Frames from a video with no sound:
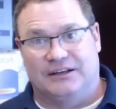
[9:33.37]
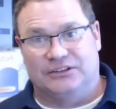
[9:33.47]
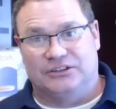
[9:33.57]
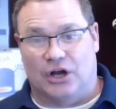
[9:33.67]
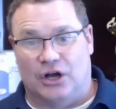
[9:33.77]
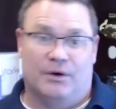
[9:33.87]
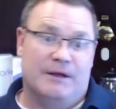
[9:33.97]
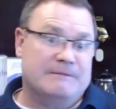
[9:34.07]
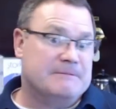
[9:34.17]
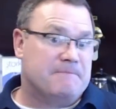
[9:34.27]
So
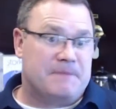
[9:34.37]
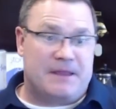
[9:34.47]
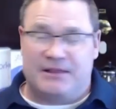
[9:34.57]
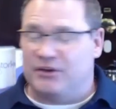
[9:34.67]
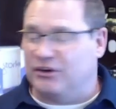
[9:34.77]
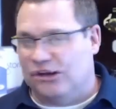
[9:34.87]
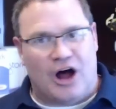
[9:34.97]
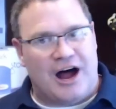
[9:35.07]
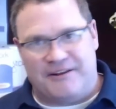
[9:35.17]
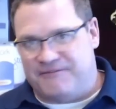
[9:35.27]
there's a
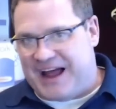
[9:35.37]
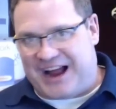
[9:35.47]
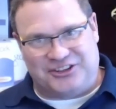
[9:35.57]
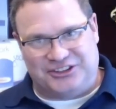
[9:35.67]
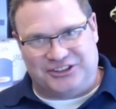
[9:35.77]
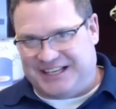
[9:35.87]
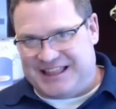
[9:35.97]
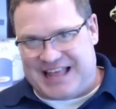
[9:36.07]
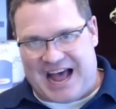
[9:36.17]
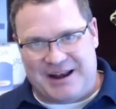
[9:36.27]
lot of factors
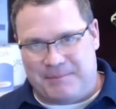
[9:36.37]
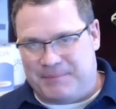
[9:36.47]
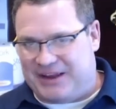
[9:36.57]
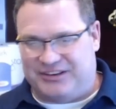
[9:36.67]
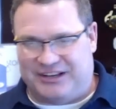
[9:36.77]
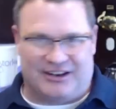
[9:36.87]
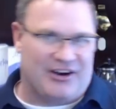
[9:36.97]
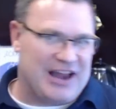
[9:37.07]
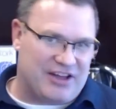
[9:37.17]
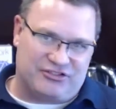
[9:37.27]
in that. Basically,
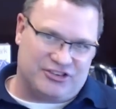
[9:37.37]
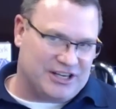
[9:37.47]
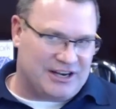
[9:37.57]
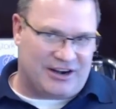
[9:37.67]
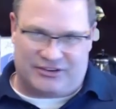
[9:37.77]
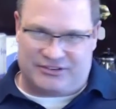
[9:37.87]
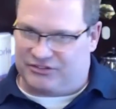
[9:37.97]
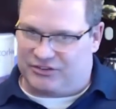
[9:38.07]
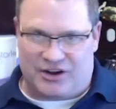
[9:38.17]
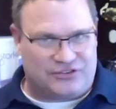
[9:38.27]
our estrogen and our
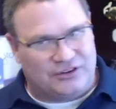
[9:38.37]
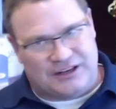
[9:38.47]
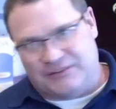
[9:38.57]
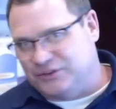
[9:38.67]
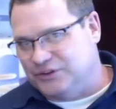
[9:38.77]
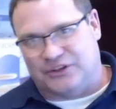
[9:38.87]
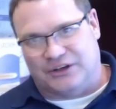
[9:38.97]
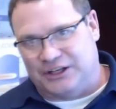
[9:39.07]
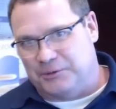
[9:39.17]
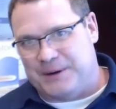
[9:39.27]
testosterone levels are
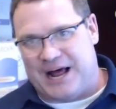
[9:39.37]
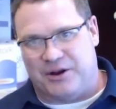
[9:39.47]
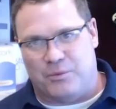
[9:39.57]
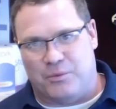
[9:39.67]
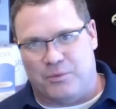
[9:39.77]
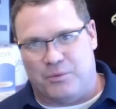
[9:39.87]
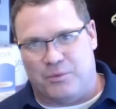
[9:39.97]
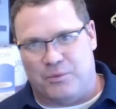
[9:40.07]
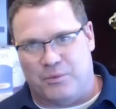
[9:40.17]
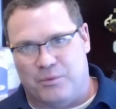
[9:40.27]
a little bit out of whack.
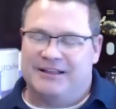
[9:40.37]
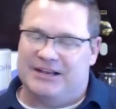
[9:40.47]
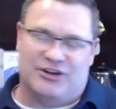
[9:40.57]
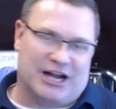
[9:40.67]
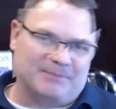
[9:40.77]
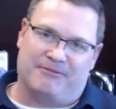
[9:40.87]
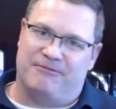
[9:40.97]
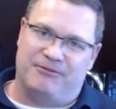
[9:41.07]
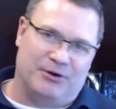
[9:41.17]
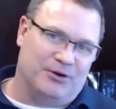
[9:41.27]
Mm-hmm. They talk
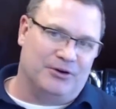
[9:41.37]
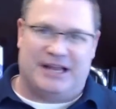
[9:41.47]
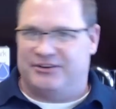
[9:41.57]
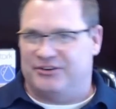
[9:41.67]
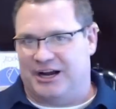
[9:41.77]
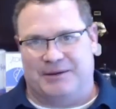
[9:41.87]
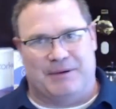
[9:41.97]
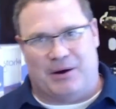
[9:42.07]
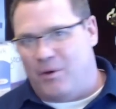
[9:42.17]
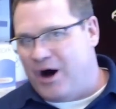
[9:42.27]
about food. They talk
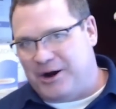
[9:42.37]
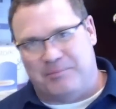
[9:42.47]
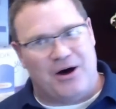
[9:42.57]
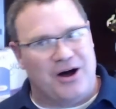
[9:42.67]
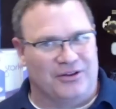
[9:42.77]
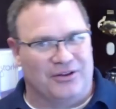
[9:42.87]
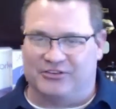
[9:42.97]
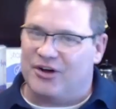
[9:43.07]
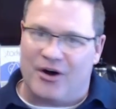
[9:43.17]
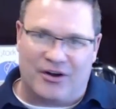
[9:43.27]
about water bottles.
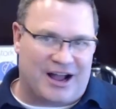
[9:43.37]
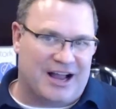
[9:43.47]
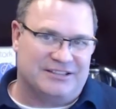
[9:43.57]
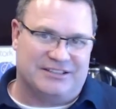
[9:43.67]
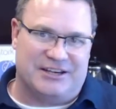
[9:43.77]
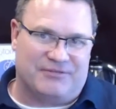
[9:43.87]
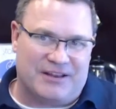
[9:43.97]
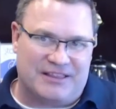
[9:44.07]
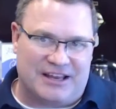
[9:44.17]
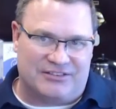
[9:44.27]
There's all kinds of
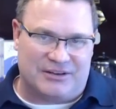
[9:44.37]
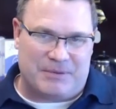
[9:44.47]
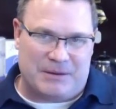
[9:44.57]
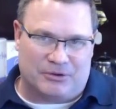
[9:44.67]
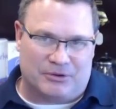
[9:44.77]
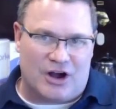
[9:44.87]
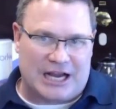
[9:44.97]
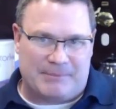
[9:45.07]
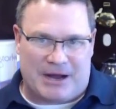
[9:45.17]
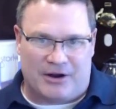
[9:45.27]
different things that people
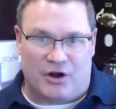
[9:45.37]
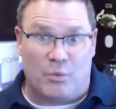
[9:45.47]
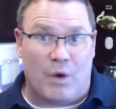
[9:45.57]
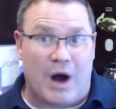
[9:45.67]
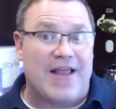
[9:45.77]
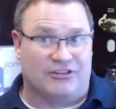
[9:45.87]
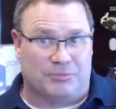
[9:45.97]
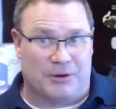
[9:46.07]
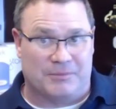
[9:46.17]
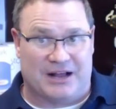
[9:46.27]
talk about on why the
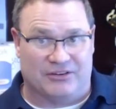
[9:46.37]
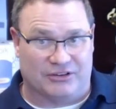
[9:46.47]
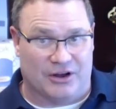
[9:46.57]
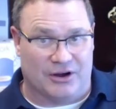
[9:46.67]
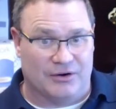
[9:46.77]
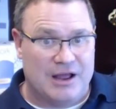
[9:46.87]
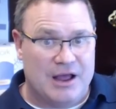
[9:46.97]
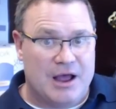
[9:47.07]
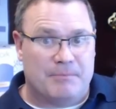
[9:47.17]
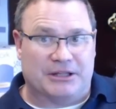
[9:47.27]
sperm count's low.
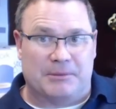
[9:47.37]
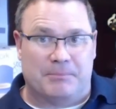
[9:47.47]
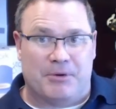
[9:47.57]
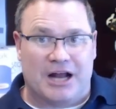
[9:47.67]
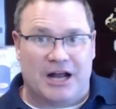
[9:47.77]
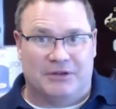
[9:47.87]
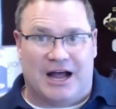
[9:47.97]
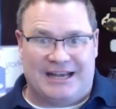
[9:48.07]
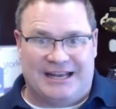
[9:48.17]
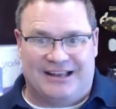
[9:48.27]
But the bottom
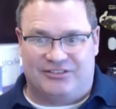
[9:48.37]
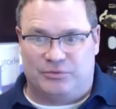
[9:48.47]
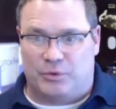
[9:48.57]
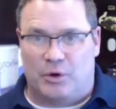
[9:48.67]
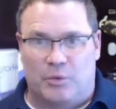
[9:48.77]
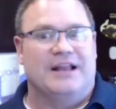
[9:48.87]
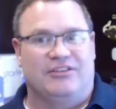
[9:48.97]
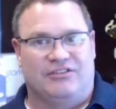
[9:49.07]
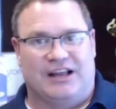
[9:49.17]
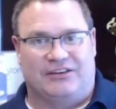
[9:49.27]
line is we're 1
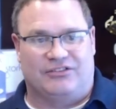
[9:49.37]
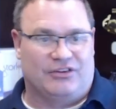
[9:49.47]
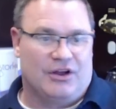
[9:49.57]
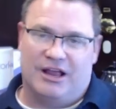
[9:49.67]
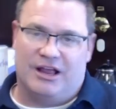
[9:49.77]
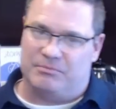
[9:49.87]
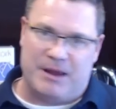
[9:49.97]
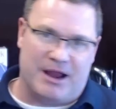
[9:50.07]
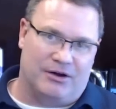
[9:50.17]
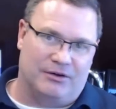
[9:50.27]
in 6. It's
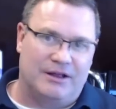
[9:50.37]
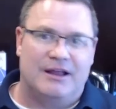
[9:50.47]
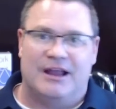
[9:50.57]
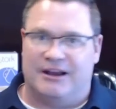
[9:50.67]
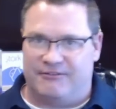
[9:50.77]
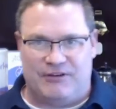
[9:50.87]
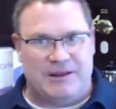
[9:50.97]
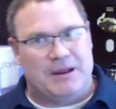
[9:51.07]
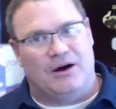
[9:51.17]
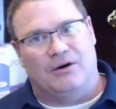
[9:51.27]
male, it's
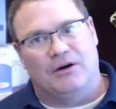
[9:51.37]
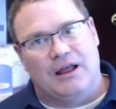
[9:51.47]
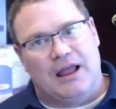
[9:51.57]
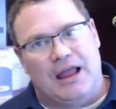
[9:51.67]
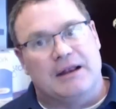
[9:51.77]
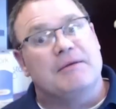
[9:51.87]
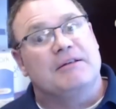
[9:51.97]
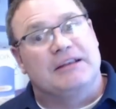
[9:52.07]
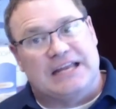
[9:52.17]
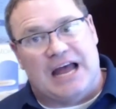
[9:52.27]
female, and
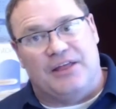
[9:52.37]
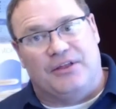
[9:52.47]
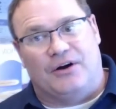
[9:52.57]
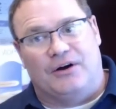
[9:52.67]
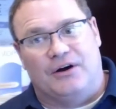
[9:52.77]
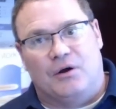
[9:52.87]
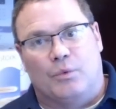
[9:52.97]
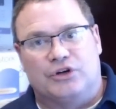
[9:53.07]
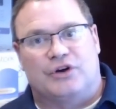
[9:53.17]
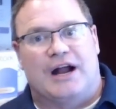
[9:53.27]
together
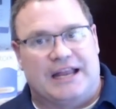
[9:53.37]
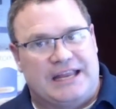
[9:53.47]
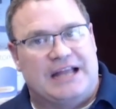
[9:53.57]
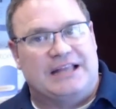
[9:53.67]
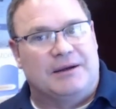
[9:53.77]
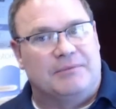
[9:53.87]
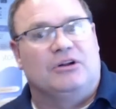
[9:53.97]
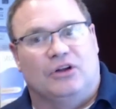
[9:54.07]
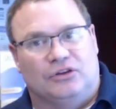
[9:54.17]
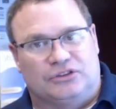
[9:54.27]
we're trying to get them
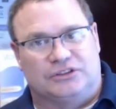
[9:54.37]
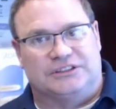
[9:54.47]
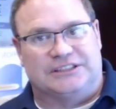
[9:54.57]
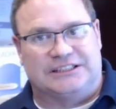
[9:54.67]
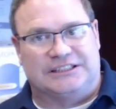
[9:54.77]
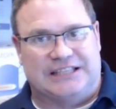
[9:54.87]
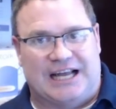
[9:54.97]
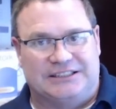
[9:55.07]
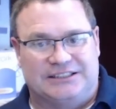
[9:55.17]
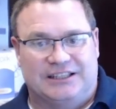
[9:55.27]
closer to
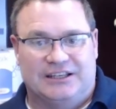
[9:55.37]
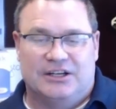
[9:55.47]
success.